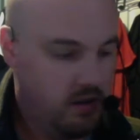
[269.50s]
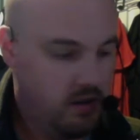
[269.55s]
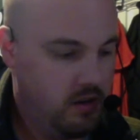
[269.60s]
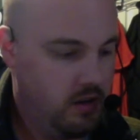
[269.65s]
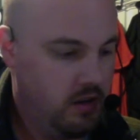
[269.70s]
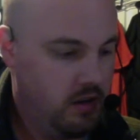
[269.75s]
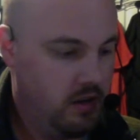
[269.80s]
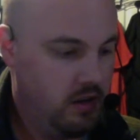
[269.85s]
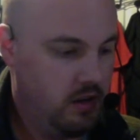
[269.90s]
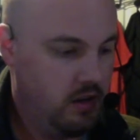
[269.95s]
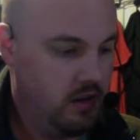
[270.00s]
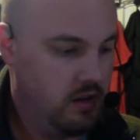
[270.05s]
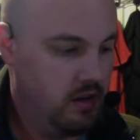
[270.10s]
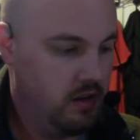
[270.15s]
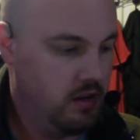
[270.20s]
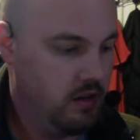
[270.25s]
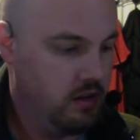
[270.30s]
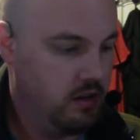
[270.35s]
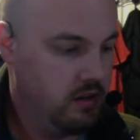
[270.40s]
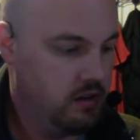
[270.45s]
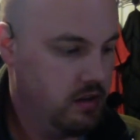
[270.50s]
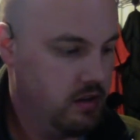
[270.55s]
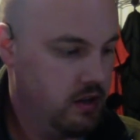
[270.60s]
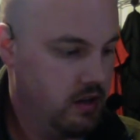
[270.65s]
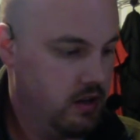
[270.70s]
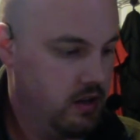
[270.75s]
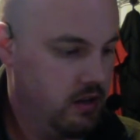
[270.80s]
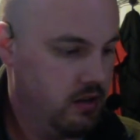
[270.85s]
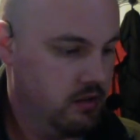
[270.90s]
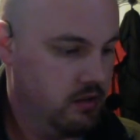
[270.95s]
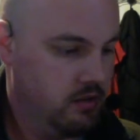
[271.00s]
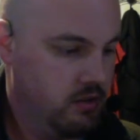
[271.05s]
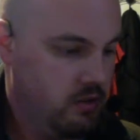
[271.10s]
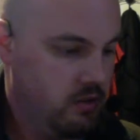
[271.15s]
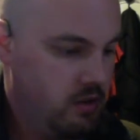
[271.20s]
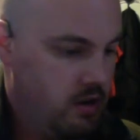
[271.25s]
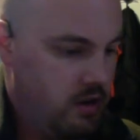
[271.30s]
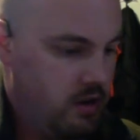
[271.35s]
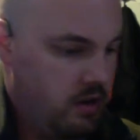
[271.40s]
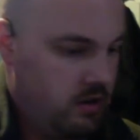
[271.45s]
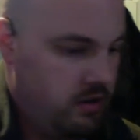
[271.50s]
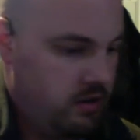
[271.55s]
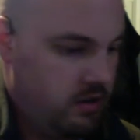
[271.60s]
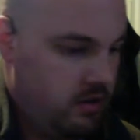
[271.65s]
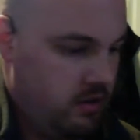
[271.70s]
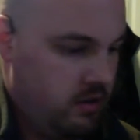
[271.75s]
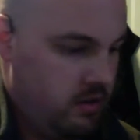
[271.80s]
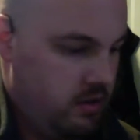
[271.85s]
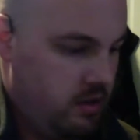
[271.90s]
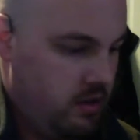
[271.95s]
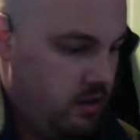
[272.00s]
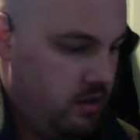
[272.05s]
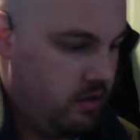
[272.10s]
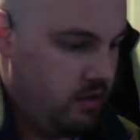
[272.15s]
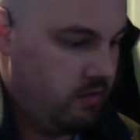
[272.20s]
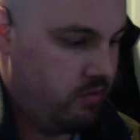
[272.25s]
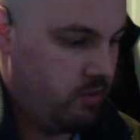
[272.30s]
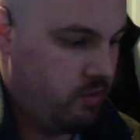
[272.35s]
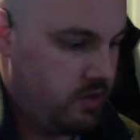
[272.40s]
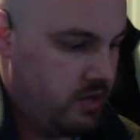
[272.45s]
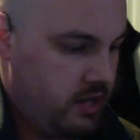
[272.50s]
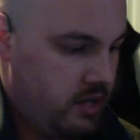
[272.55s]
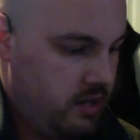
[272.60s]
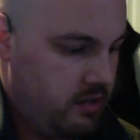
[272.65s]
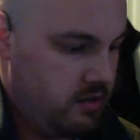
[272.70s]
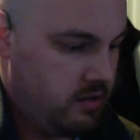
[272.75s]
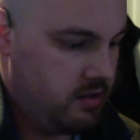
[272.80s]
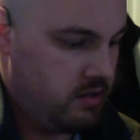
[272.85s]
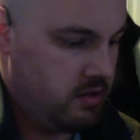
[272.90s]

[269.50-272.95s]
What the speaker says: and turn on the Vortex.